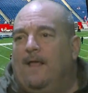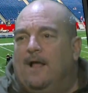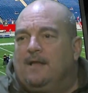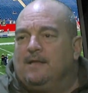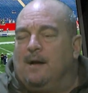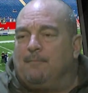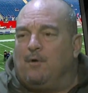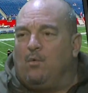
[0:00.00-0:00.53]

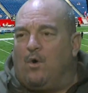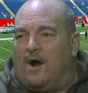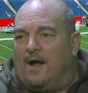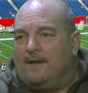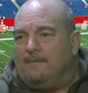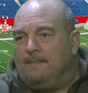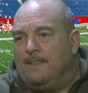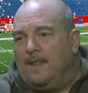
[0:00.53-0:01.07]
Number one,
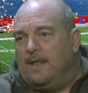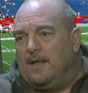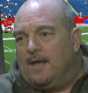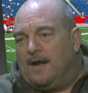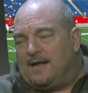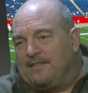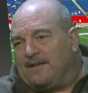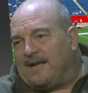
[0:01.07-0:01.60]

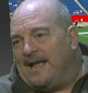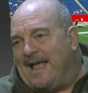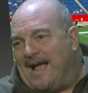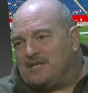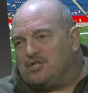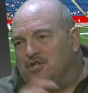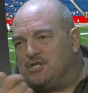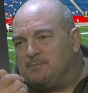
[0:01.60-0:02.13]
and I think I
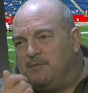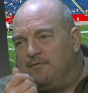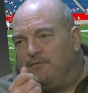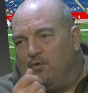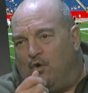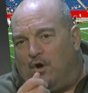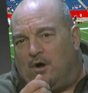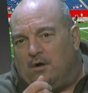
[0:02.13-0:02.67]
asked you this
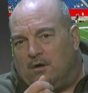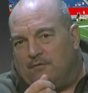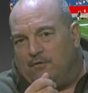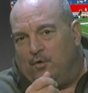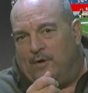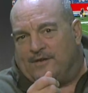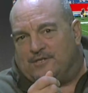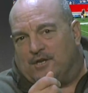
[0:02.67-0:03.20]
before a
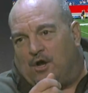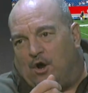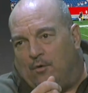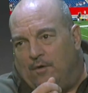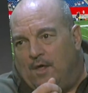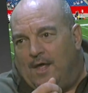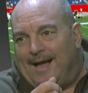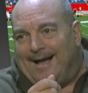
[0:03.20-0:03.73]
few weeks ago,
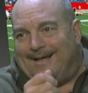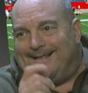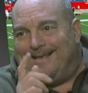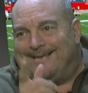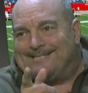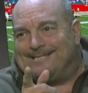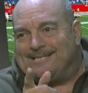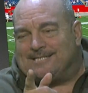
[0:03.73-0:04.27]

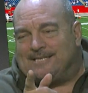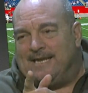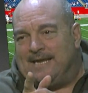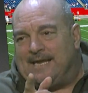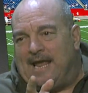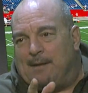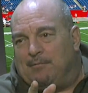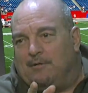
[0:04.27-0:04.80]
is this team
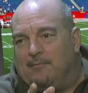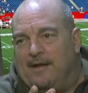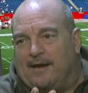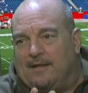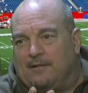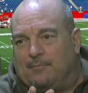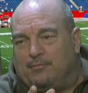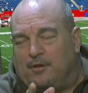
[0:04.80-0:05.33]
capable of
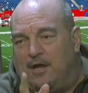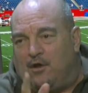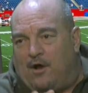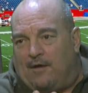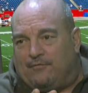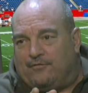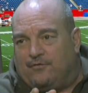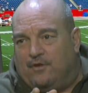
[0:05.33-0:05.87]
making the
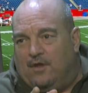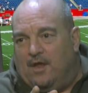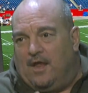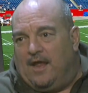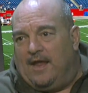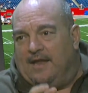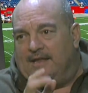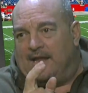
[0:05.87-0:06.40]
playoffs?
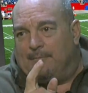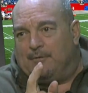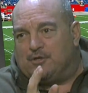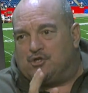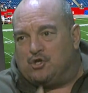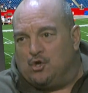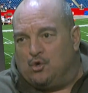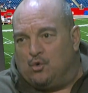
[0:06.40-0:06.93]
And number
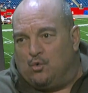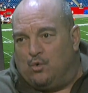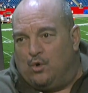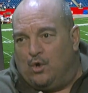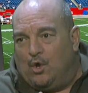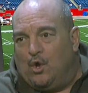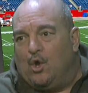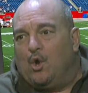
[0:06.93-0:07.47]
two,
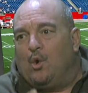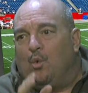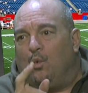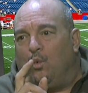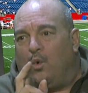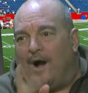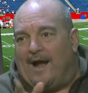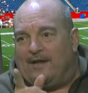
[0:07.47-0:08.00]

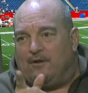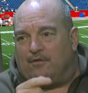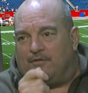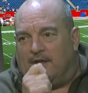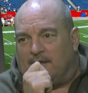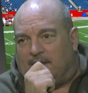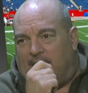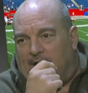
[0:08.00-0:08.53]
why do you
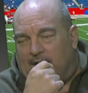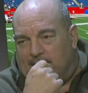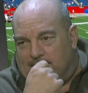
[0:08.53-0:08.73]
think that?